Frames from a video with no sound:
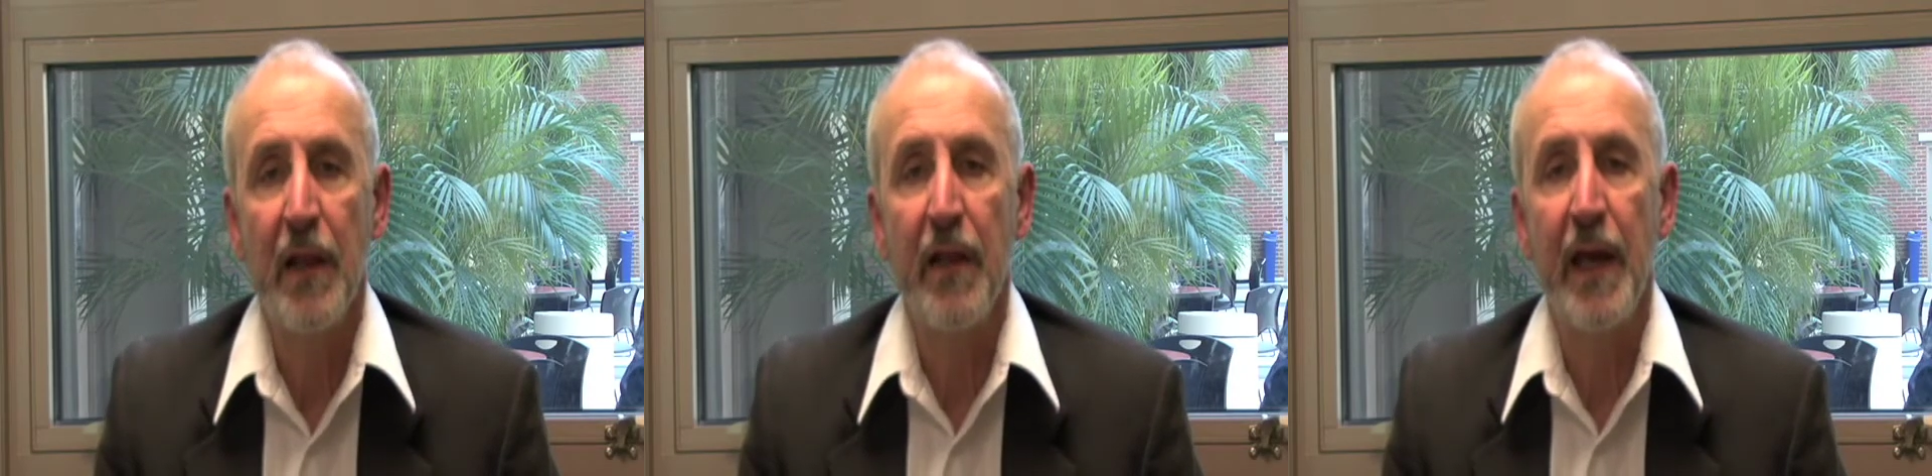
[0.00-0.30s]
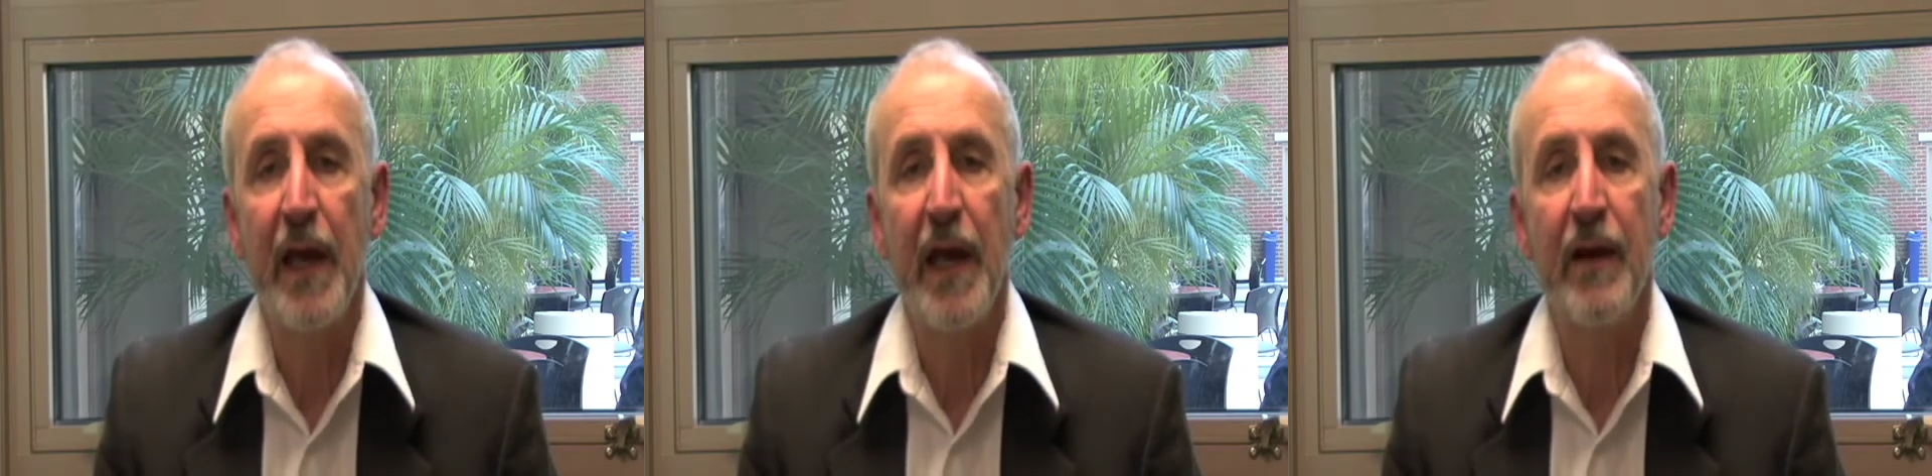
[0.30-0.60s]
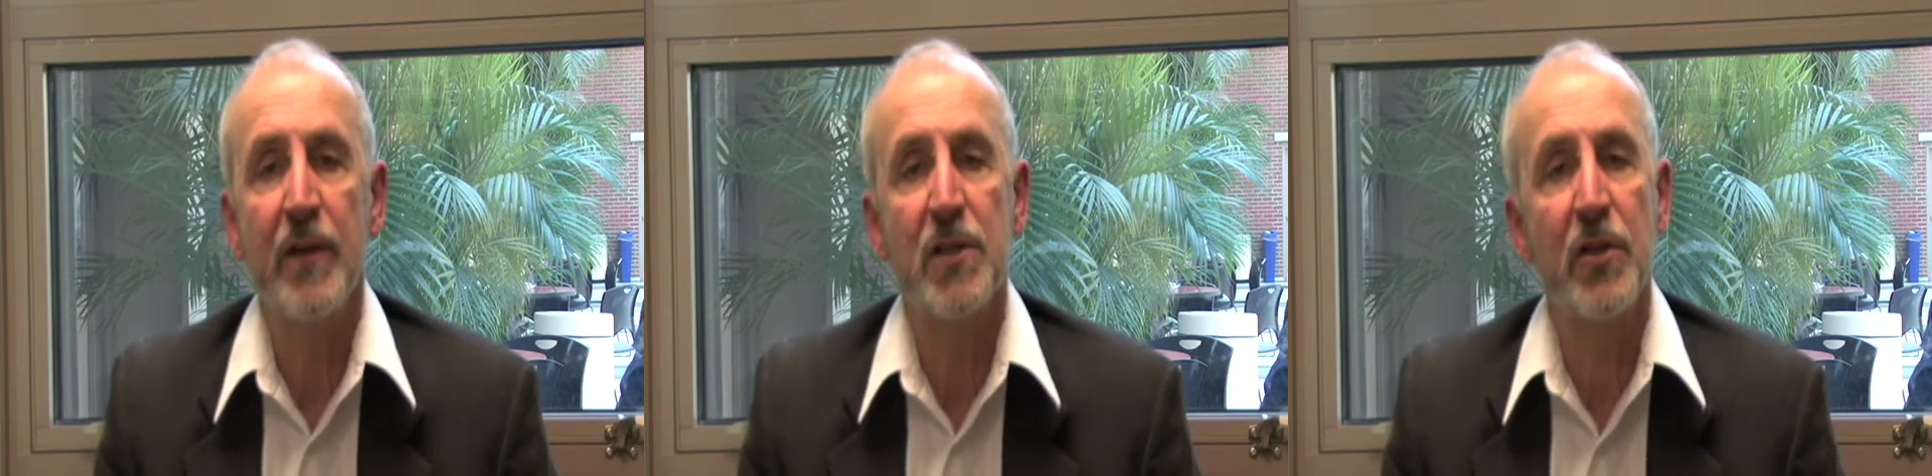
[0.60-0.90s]
They
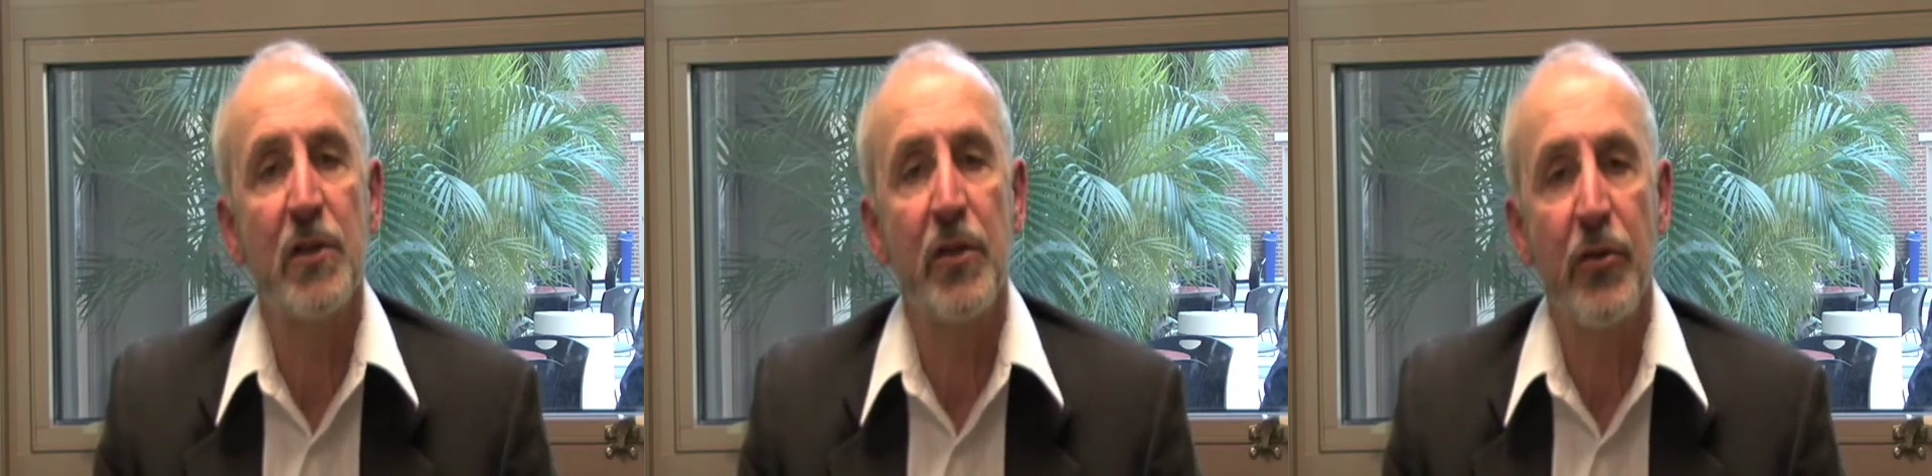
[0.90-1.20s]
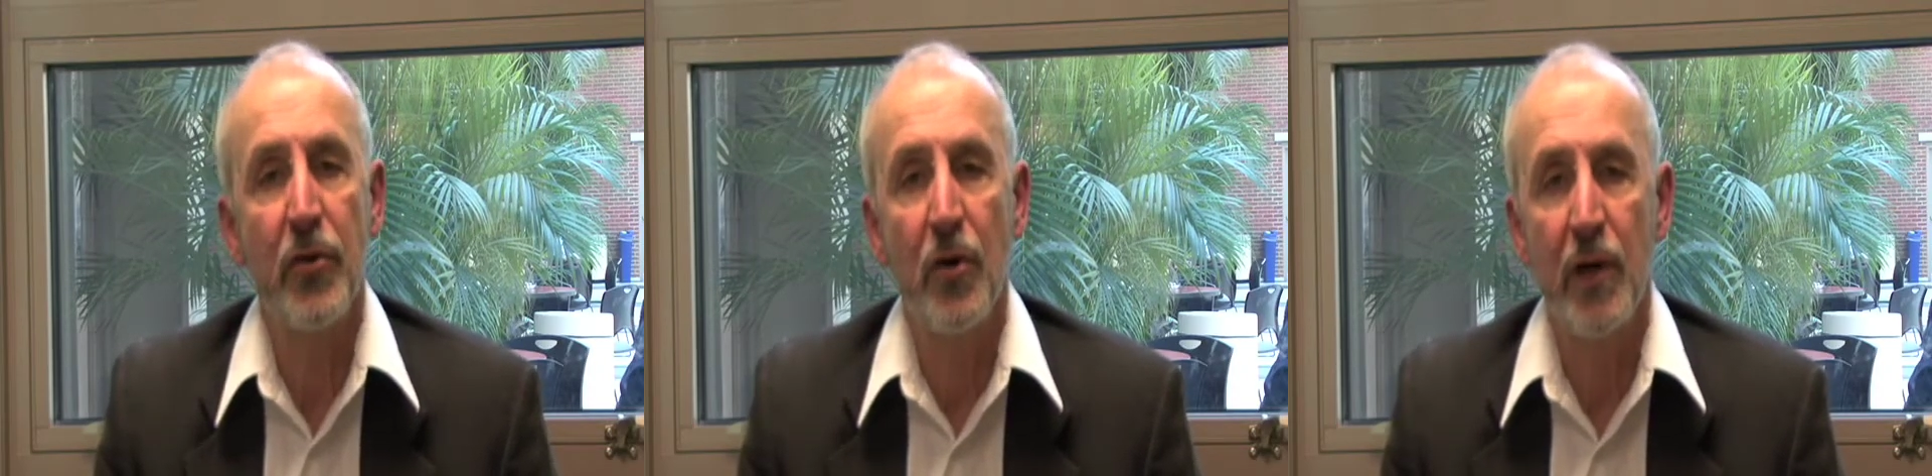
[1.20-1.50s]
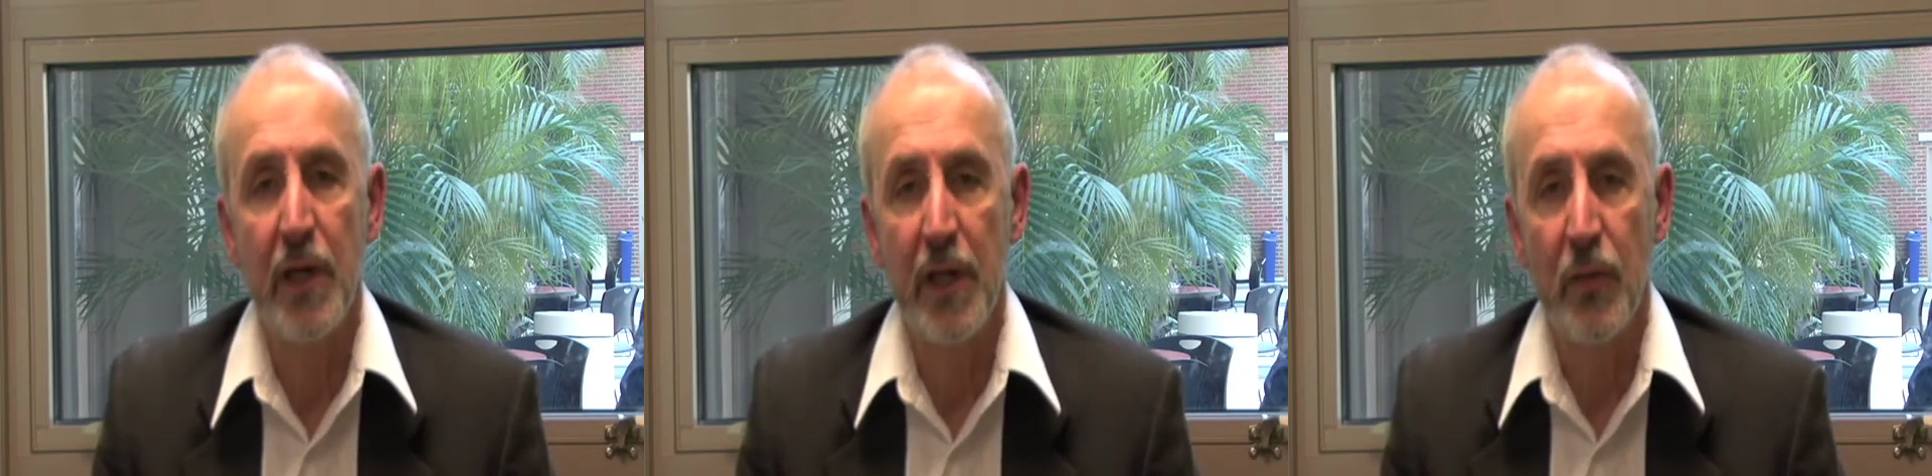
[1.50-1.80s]
have a certain
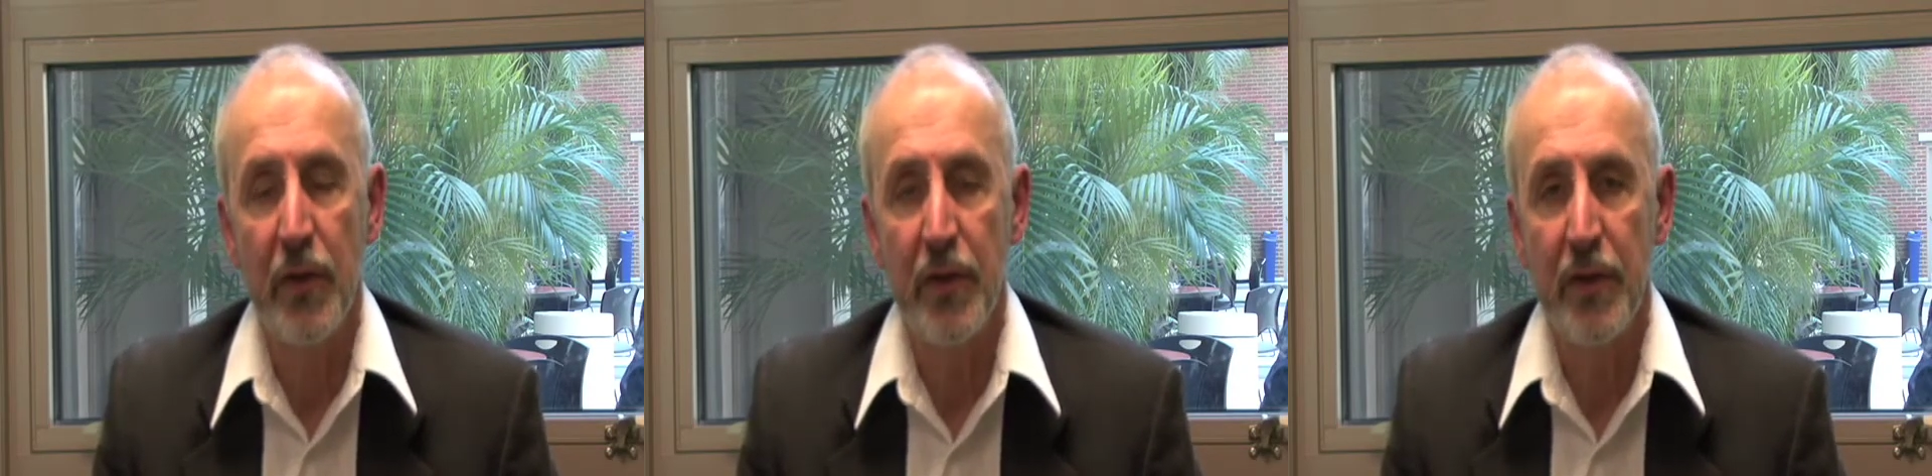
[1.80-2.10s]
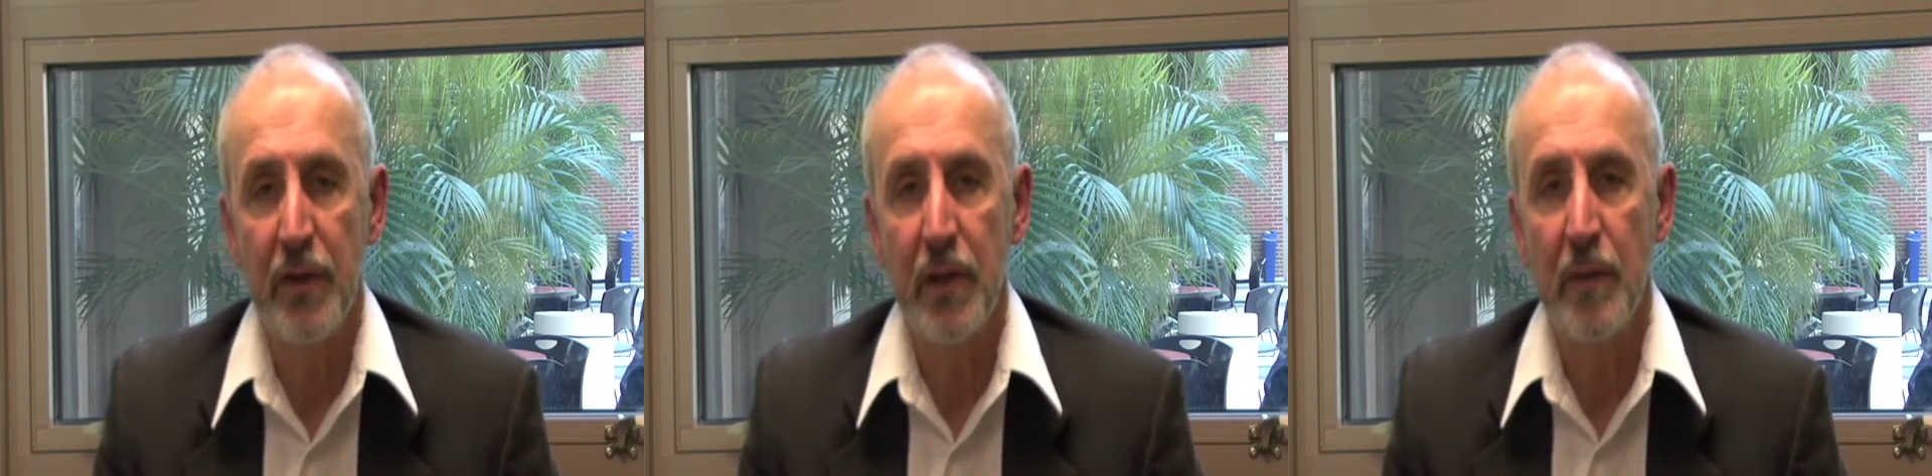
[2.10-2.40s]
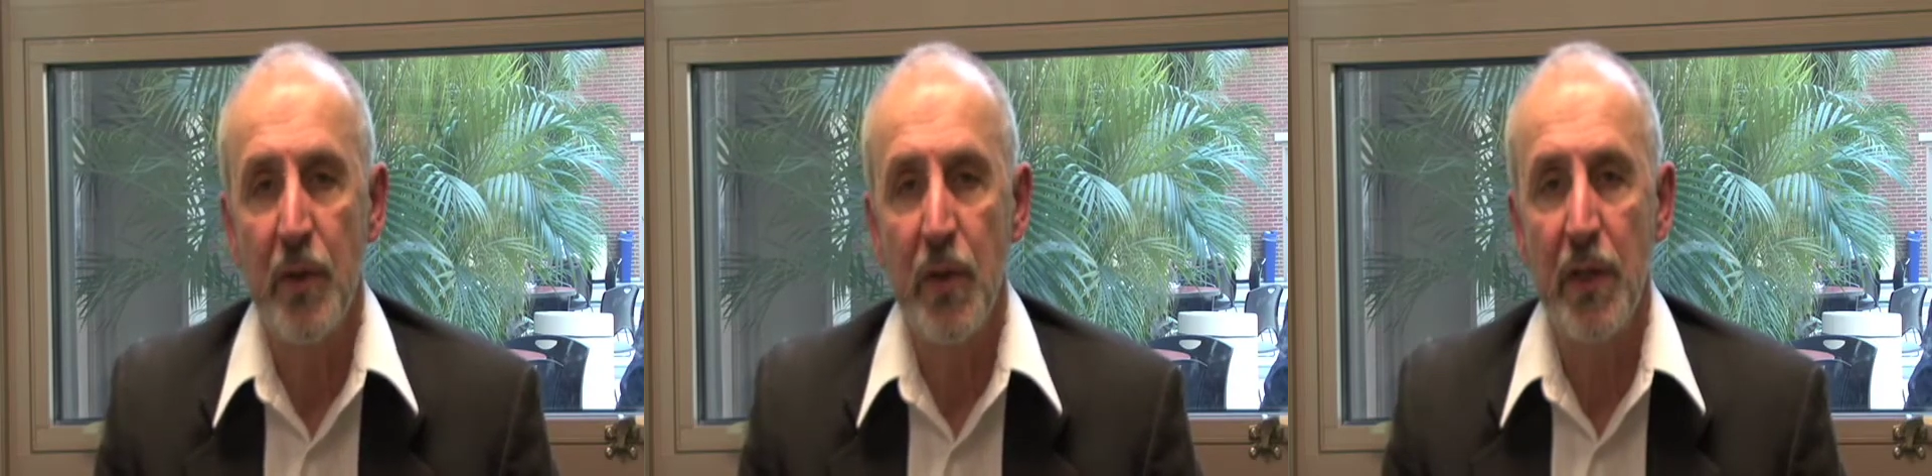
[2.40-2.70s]
authority within the
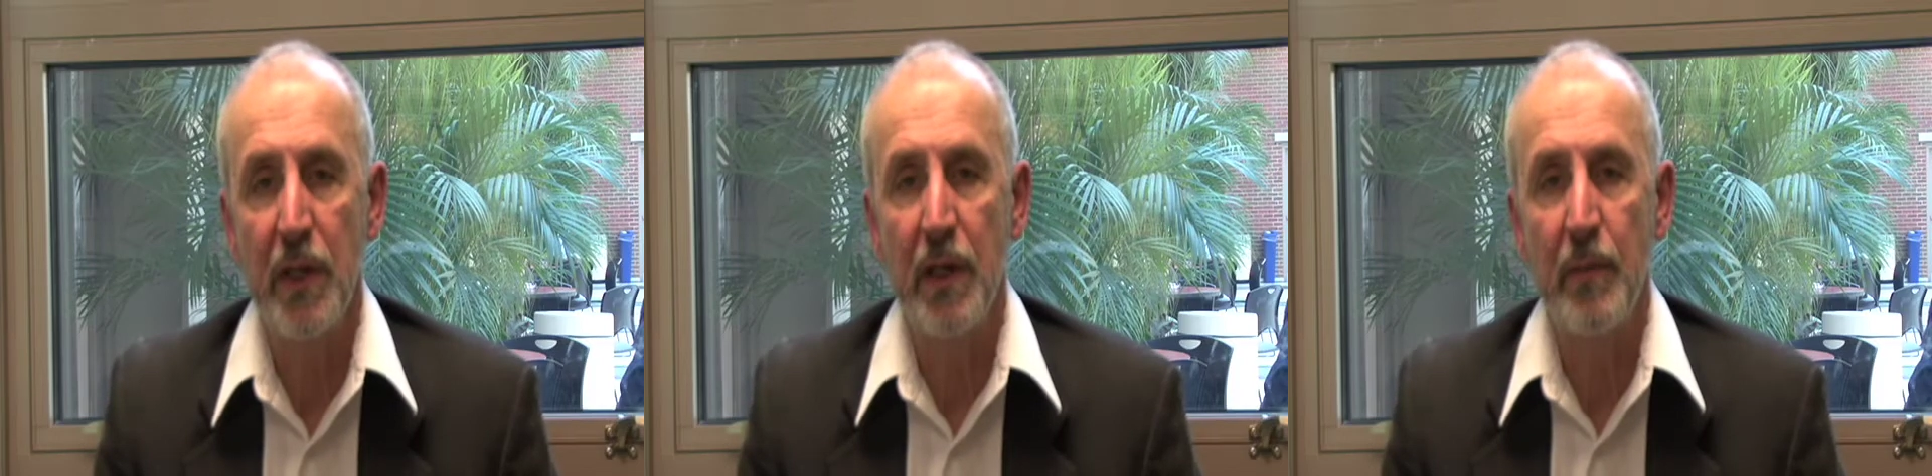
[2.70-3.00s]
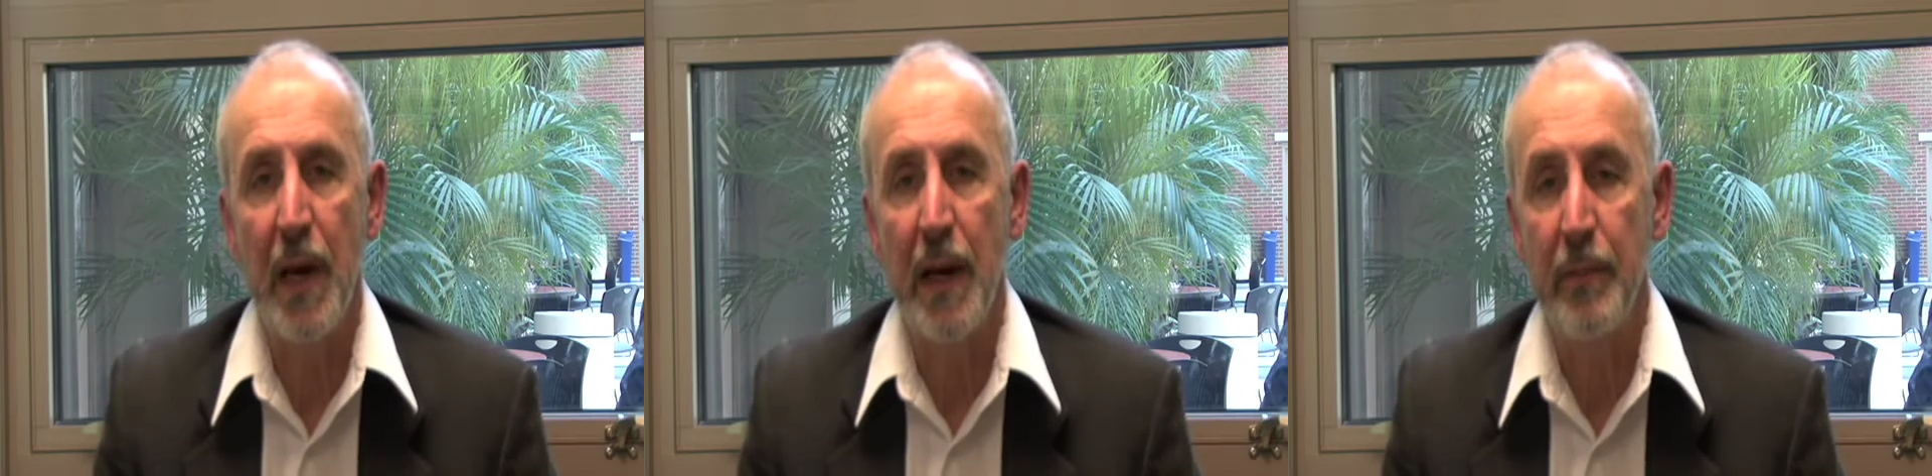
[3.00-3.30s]
community by